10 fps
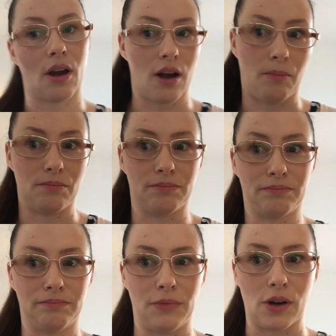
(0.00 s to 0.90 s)
I'm
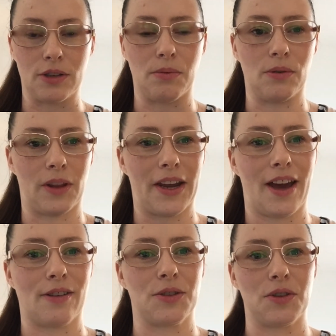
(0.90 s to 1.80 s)
not going to pull that
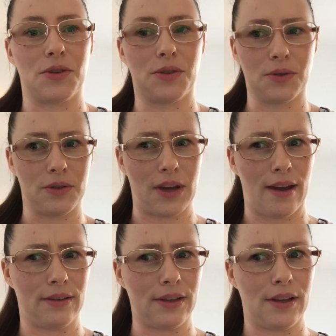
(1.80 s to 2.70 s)
out because it's sort of
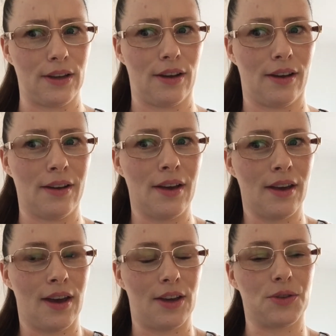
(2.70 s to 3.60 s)
down here.
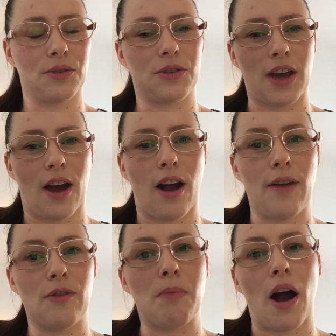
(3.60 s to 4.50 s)
It's sort of down, I
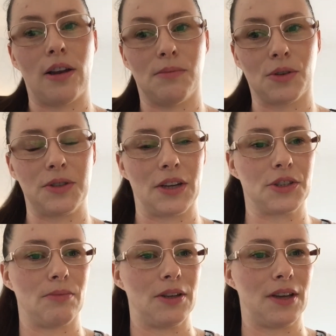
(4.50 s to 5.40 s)
have a pile of books next
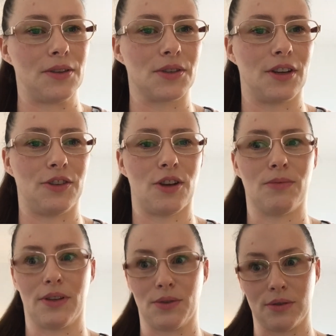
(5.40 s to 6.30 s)
to my desk and I don't
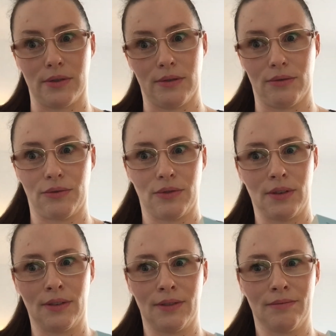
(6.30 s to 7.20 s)
want to sort of
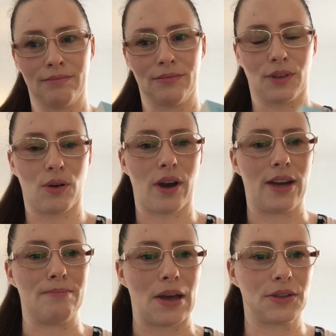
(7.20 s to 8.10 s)

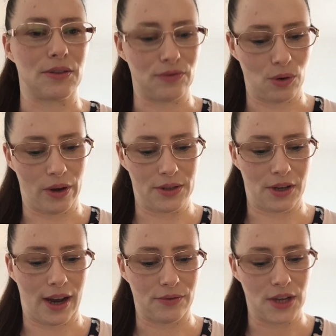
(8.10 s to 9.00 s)
create a massive noise
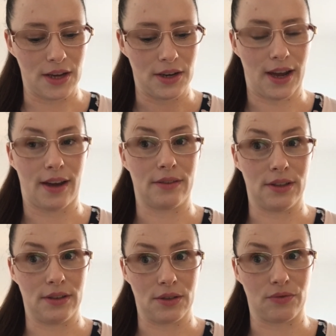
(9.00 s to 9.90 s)
that I have to edit out
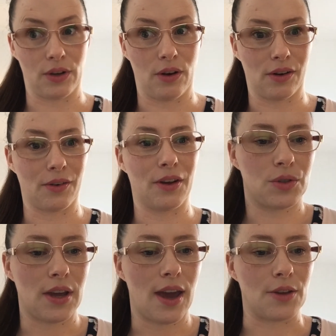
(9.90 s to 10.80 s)
in this vlog.
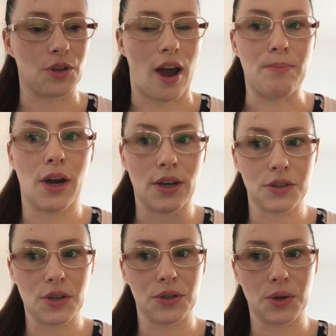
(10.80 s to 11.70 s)
So yeah, so I
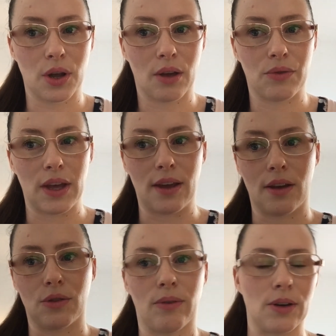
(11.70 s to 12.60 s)
purchased
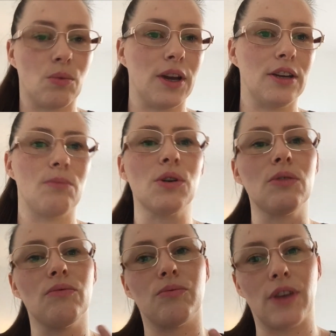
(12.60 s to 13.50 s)
the Red Queen. I'm
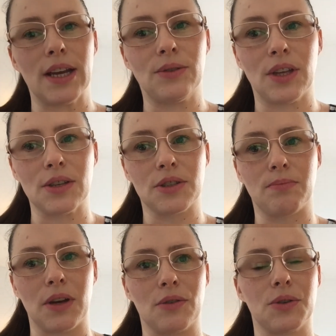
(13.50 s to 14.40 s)
going to read this
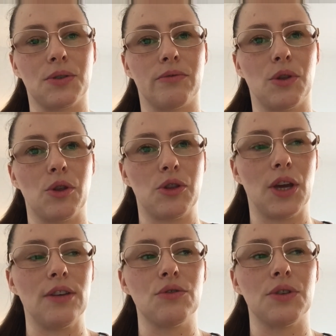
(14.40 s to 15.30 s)
because the
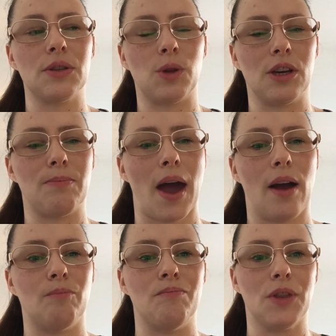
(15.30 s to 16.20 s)
interesting thing
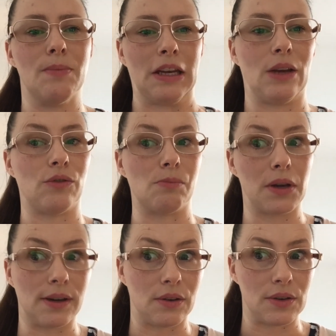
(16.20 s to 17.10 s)
about the medieval
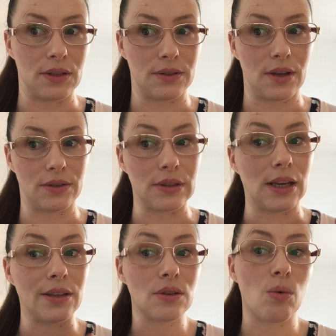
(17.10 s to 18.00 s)
period is it is a